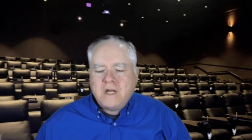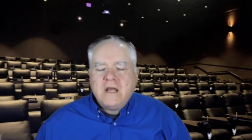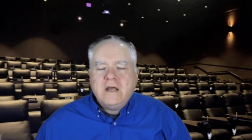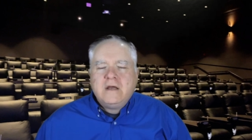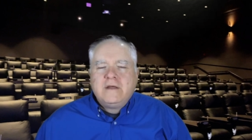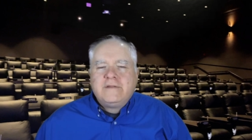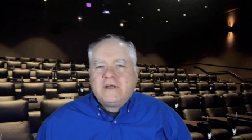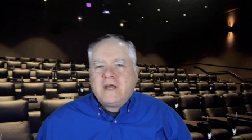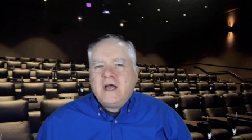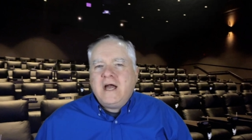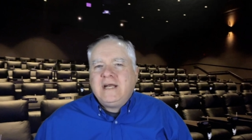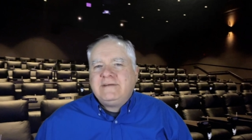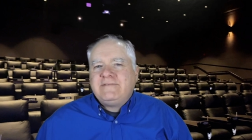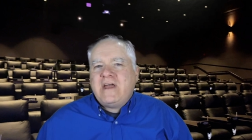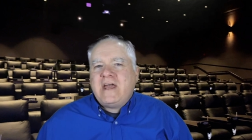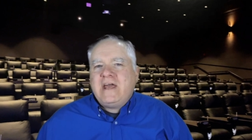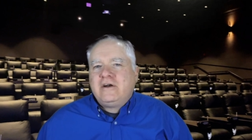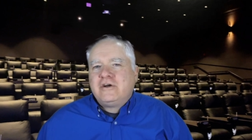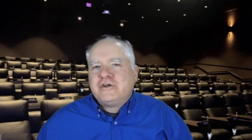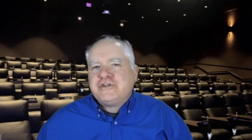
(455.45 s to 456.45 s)
The kind of
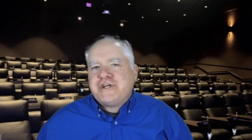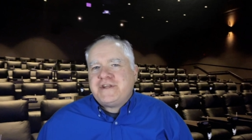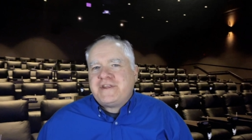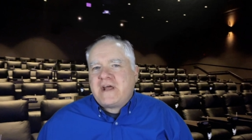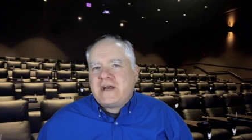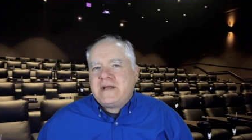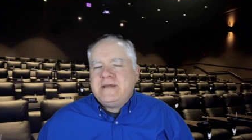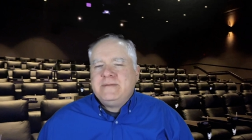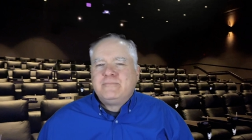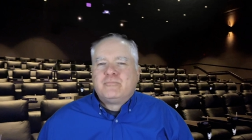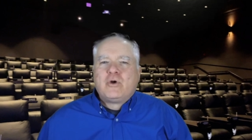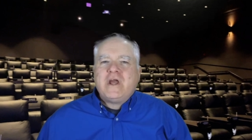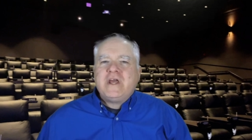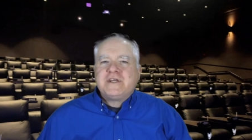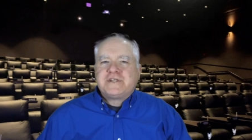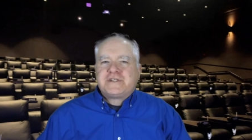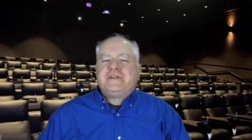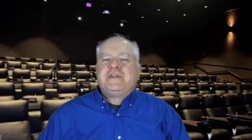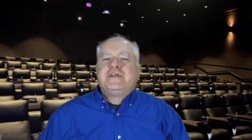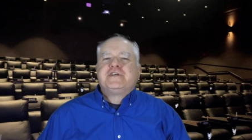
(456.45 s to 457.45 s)
energy that he
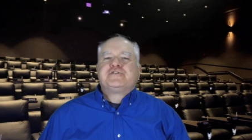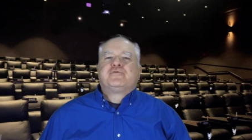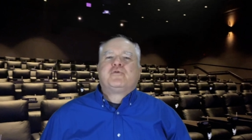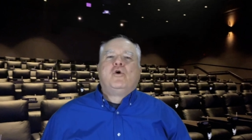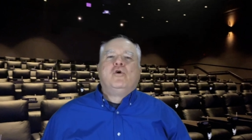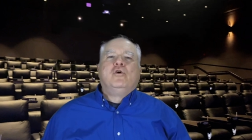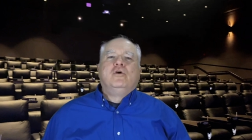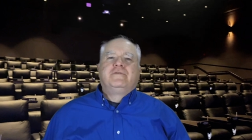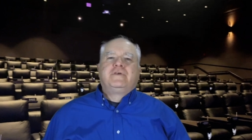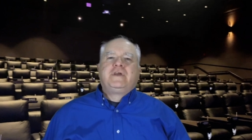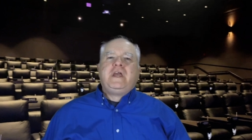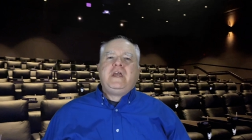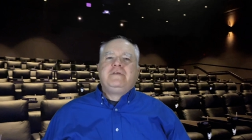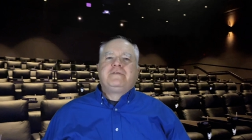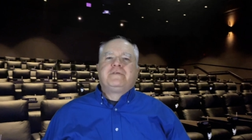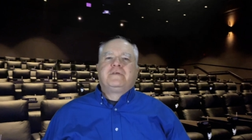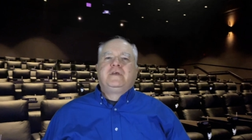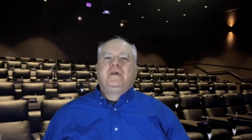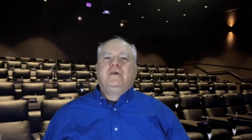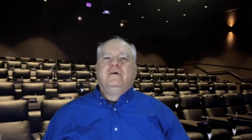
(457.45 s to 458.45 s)
brings to this role of
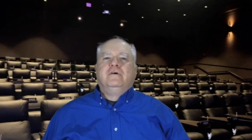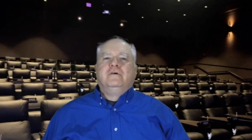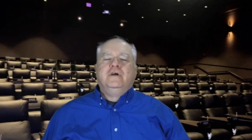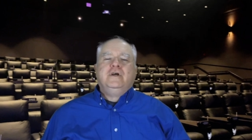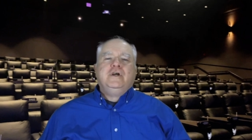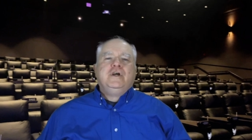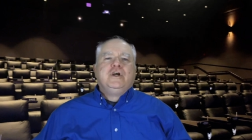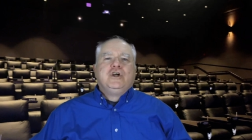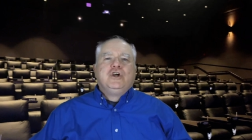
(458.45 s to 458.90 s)
Keith Gill,